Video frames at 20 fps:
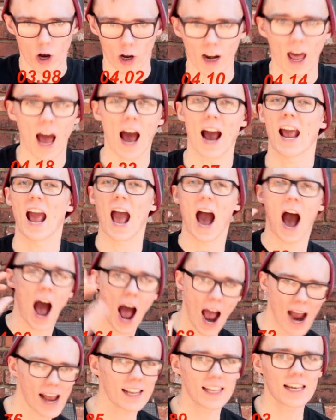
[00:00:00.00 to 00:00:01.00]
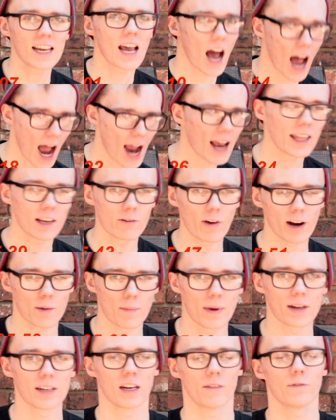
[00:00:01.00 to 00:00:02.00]
good. I highly, highly
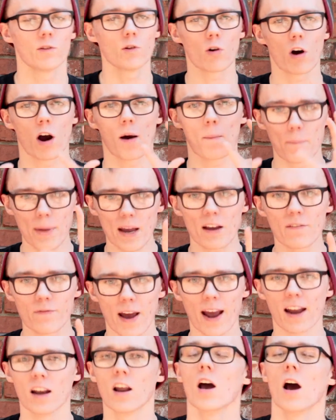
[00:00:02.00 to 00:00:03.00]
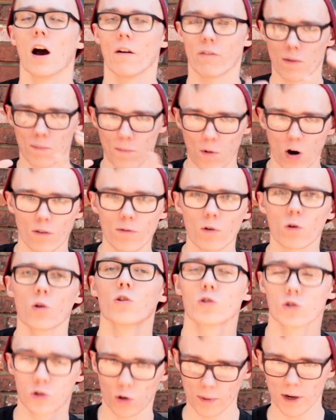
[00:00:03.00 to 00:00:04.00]
recommend it if you are a big fan of the Marvel
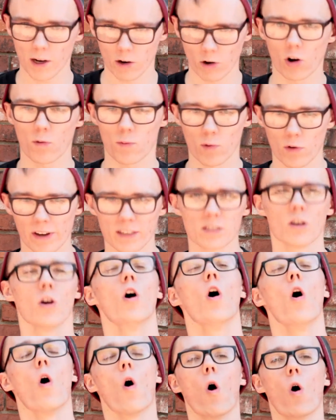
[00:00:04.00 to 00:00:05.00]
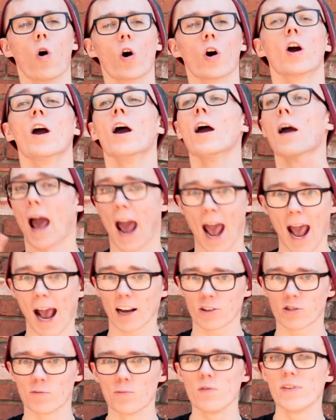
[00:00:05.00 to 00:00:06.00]
superhero movies or
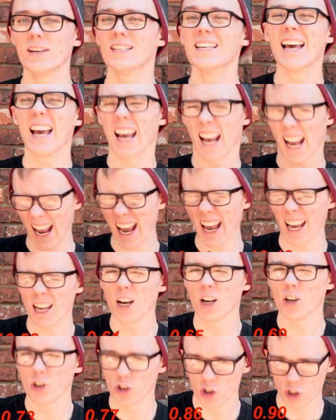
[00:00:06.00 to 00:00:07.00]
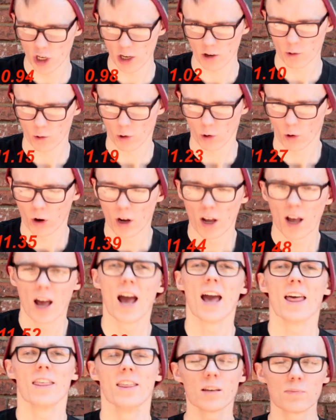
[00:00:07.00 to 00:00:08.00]
action movies in general.
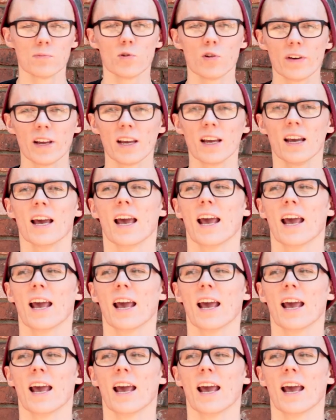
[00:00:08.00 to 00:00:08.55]
This movie